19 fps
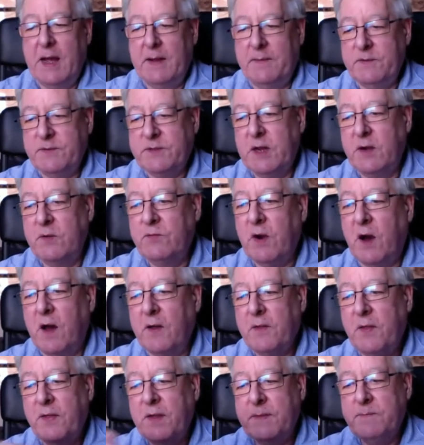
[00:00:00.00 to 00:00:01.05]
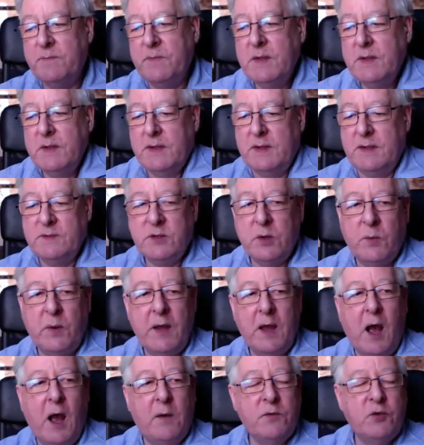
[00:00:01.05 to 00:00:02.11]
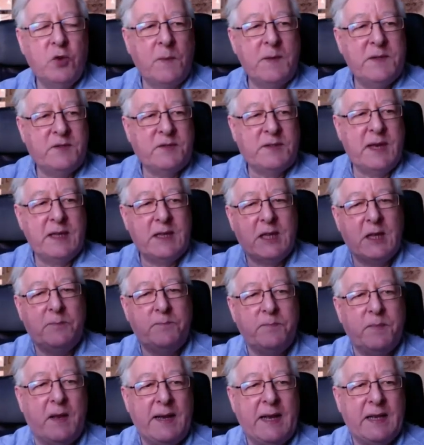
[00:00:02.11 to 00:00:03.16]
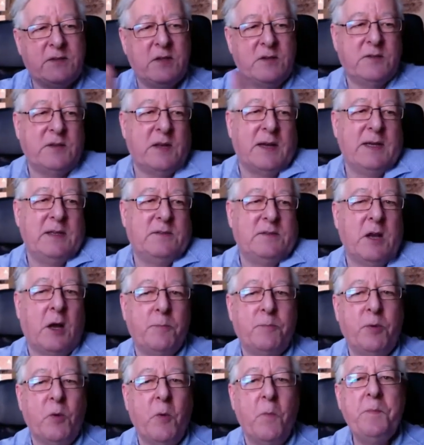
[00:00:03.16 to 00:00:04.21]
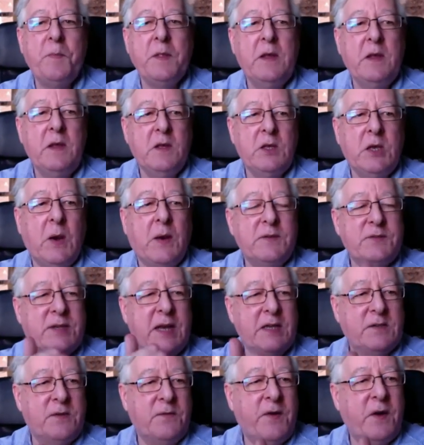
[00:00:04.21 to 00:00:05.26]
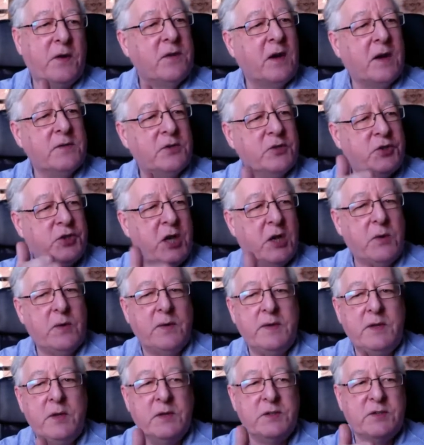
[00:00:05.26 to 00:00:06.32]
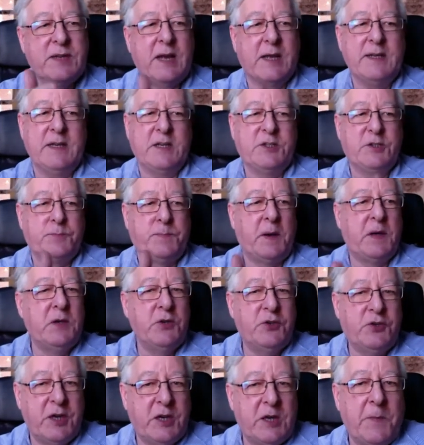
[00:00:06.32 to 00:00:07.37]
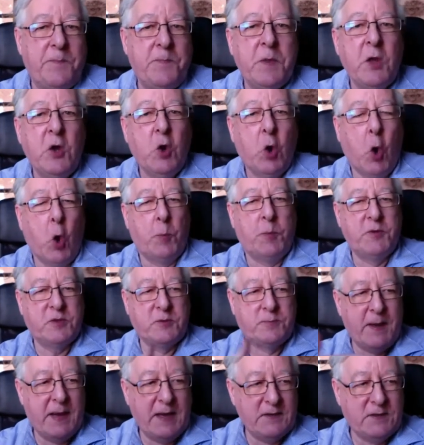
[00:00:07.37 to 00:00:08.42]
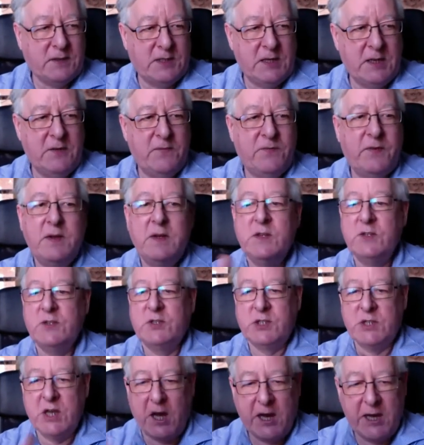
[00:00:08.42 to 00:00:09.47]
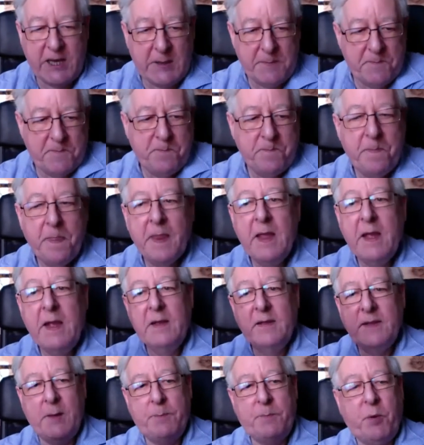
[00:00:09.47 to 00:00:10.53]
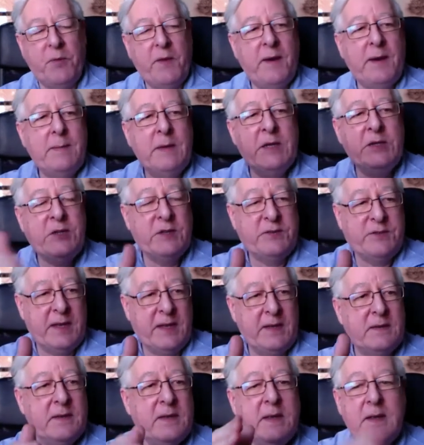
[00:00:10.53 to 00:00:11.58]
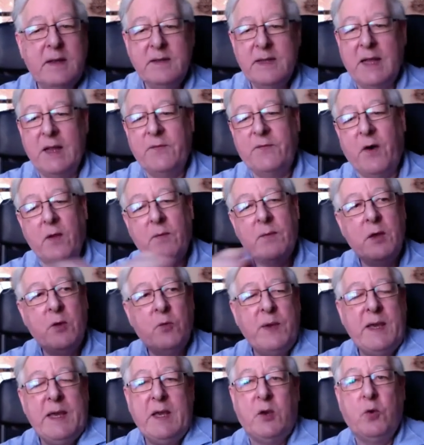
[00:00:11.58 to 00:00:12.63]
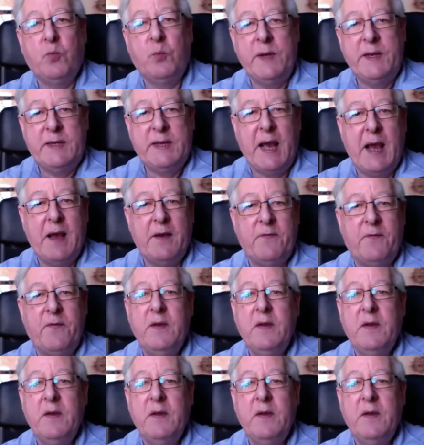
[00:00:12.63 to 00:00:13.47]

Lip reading: So rather than, I would normally set them an exercise, for example, go and take some photographs that show you understand exposure or perspective, time. They put their images in, then the following week we'd have